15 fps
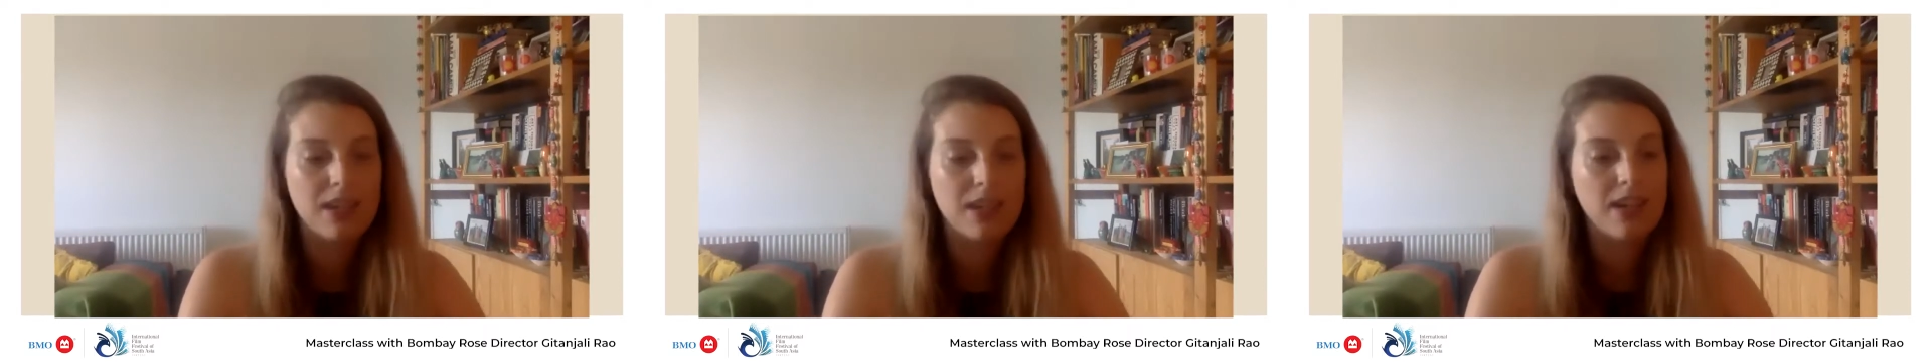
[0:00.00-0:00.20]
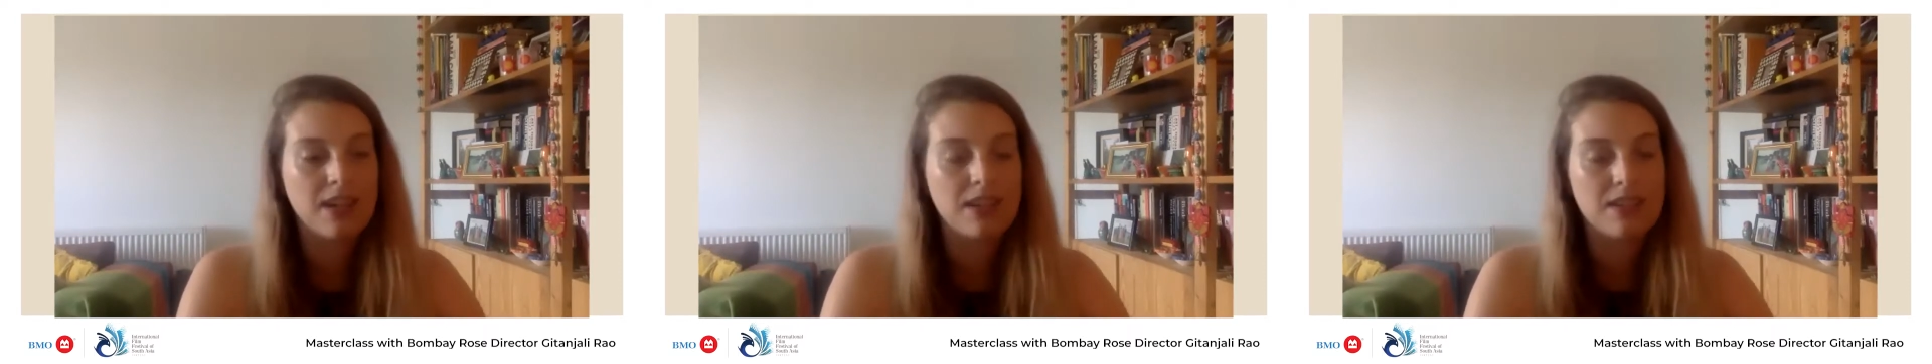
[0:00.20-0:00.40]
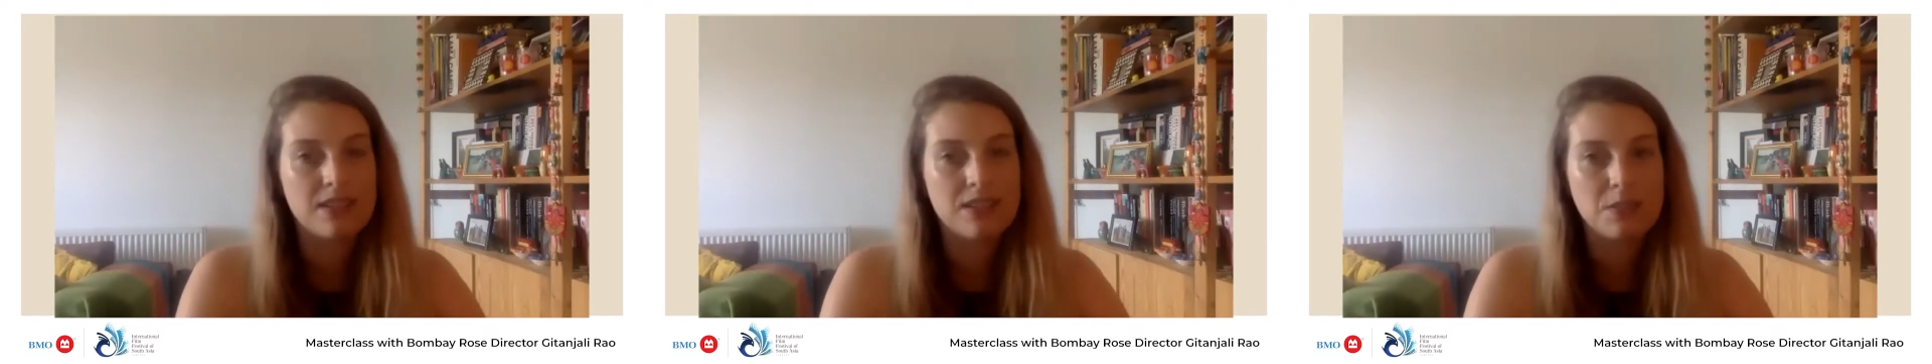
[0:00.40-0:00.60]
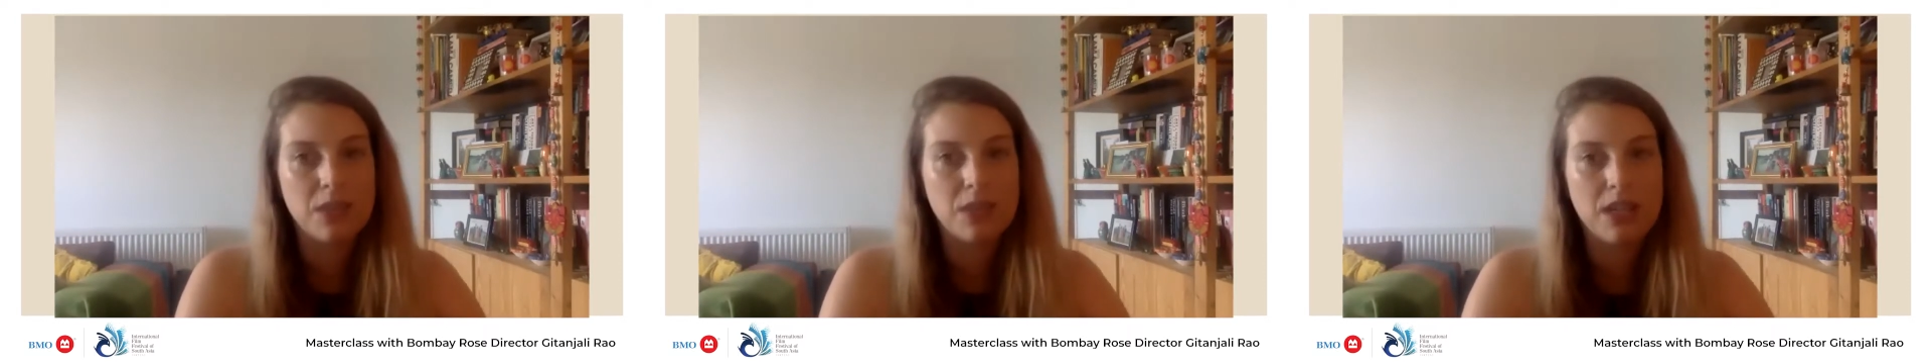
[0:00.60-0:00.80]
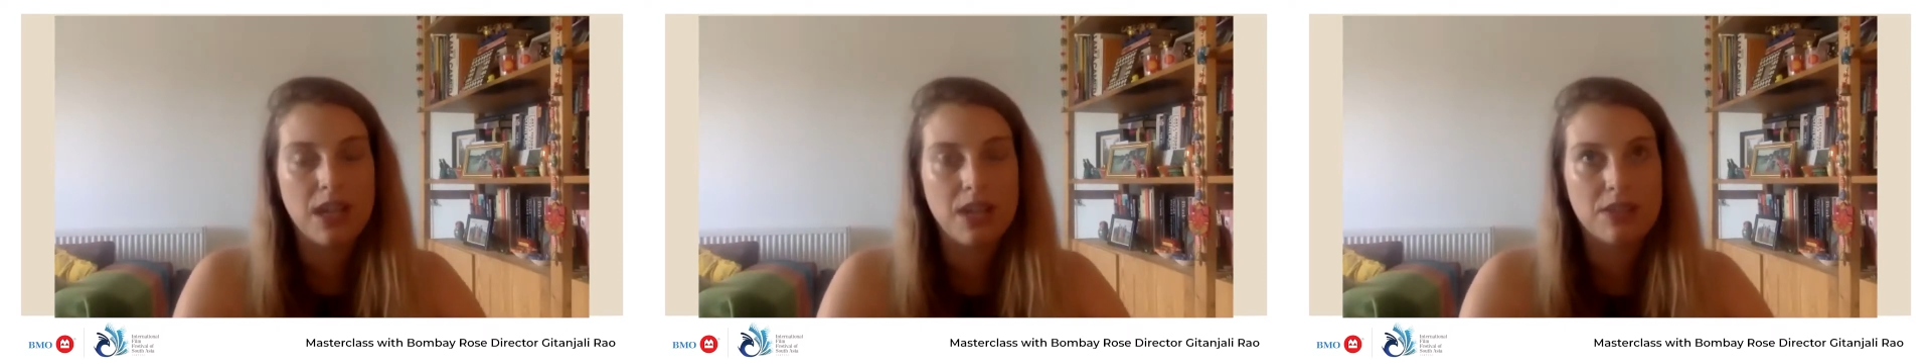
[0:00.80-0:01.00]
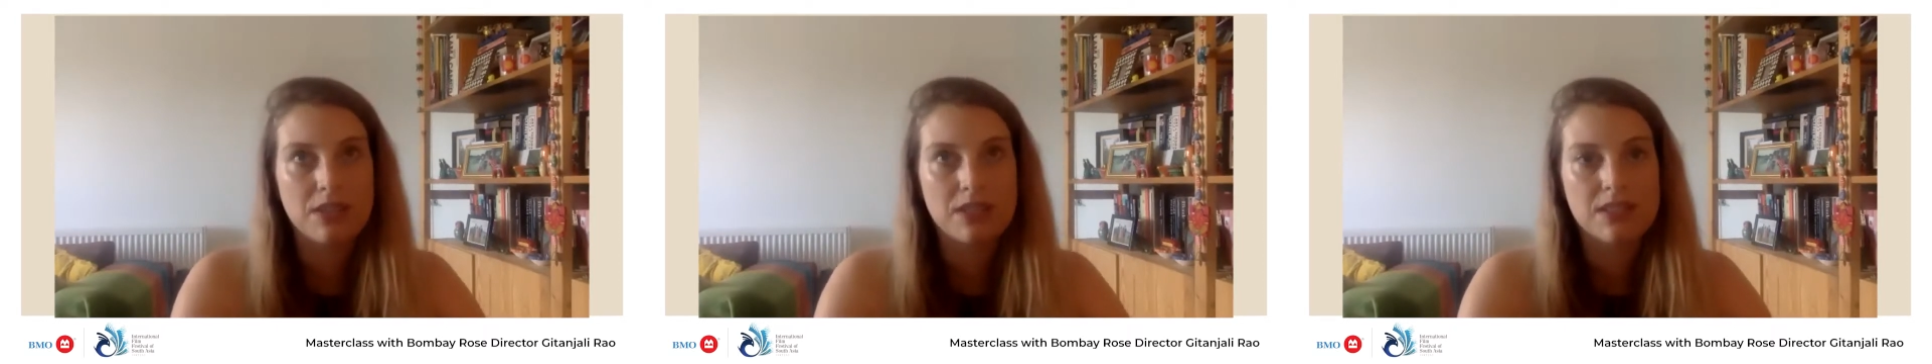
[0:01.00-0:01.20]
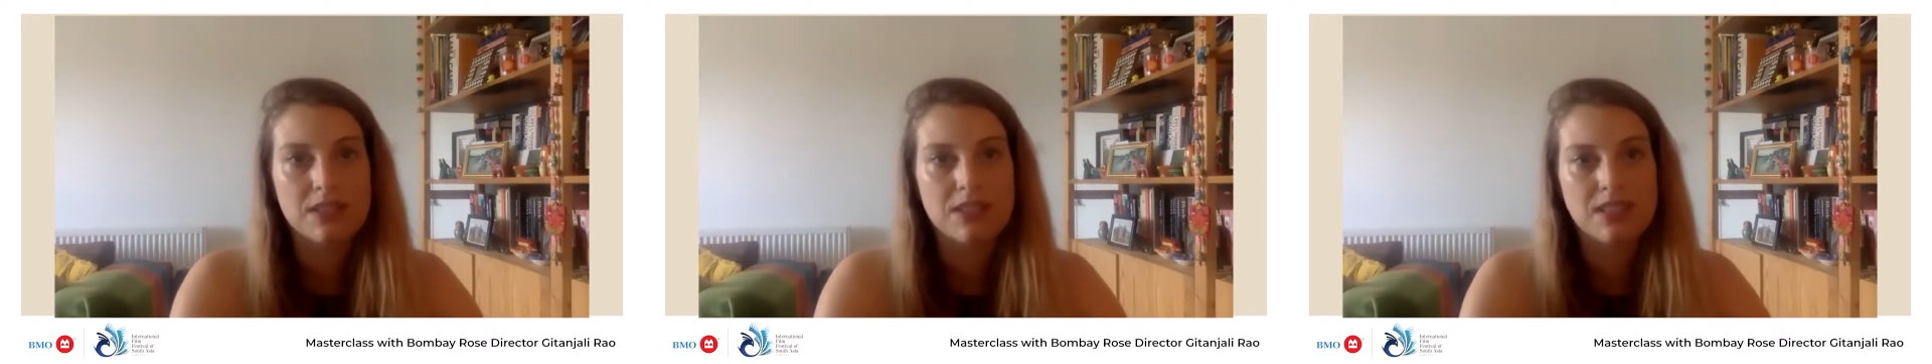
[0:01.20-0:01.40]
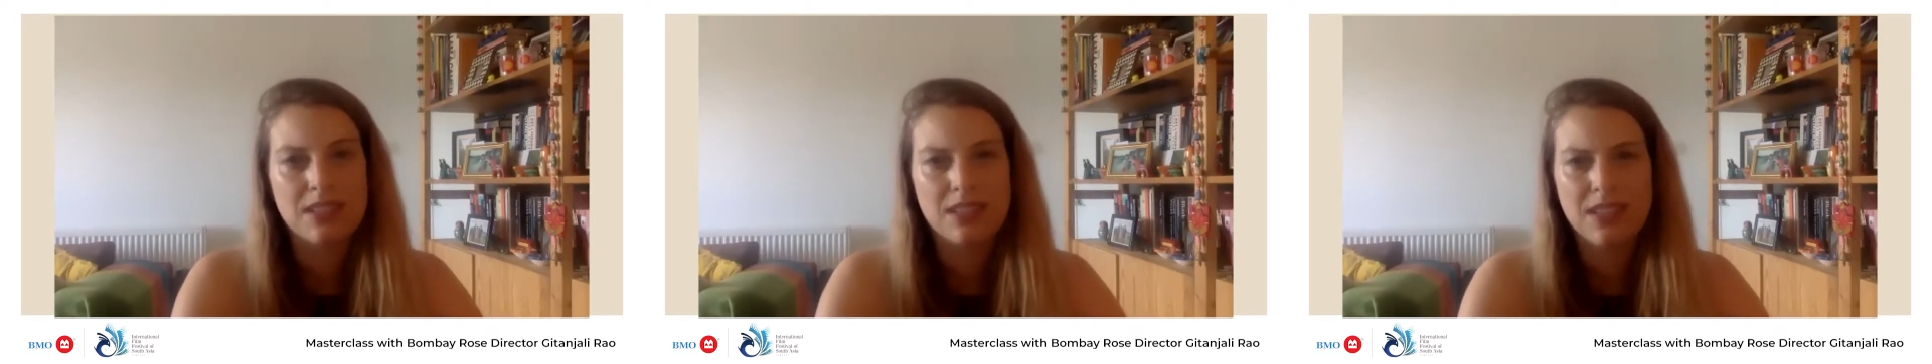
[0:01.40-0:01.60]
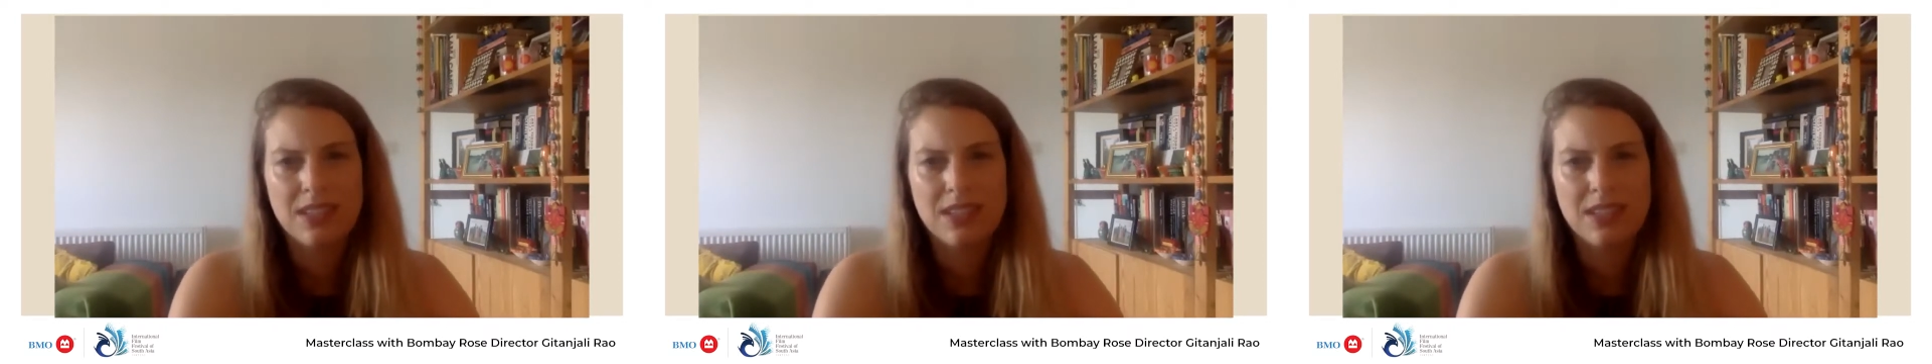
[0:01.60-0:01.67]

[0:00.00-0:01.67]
and we announced